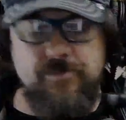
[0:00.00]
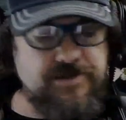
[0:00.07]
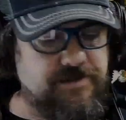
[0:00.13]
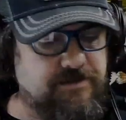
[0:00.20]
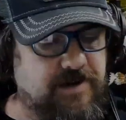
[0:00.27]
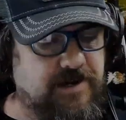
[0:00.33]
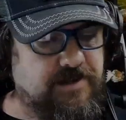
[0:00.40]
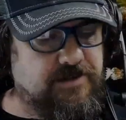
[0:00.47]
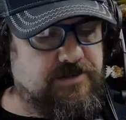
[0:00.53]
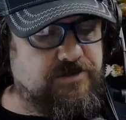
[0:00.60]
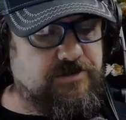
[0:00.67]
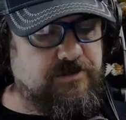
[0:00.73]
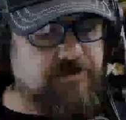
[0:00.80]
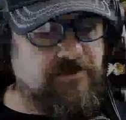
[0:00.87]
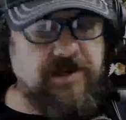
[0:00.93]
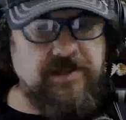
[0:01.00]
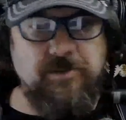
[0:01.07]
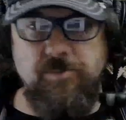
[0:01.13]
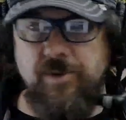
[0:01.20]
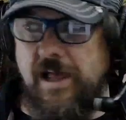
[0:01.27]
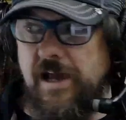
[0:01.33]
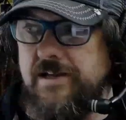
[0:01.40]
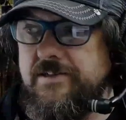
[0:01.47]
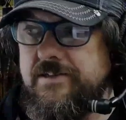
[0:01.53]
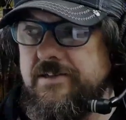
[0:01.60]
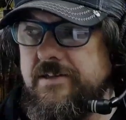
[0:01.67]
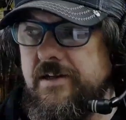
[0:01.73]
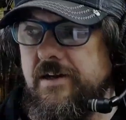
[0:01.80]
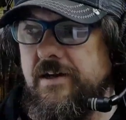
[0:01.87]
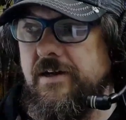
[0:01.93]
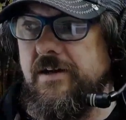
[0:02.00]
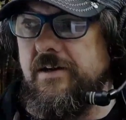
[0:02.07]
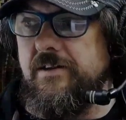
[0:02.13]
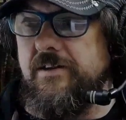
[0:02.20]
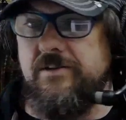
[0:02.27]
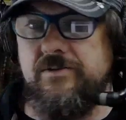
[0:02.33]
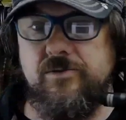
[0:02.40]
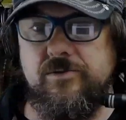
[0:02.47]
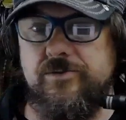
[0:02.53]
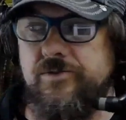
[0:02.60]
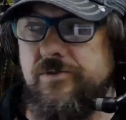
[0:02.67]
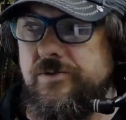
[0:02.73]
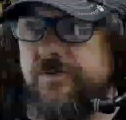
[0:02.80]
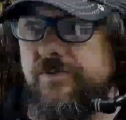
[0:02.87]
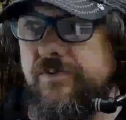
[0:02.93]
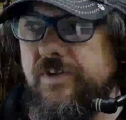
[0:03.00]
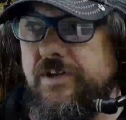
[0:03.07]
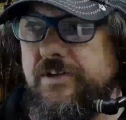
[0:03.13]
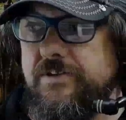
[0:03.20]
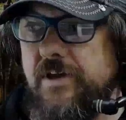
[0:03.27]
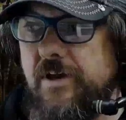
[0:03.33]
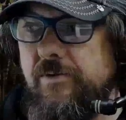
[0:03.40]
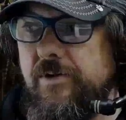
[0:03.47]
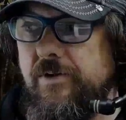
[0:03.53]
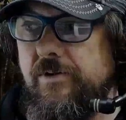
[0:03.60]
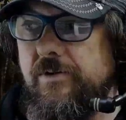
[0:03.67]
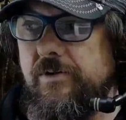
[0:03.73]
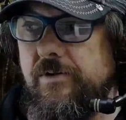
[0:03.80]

around the around the place. There's all sorts of things going on.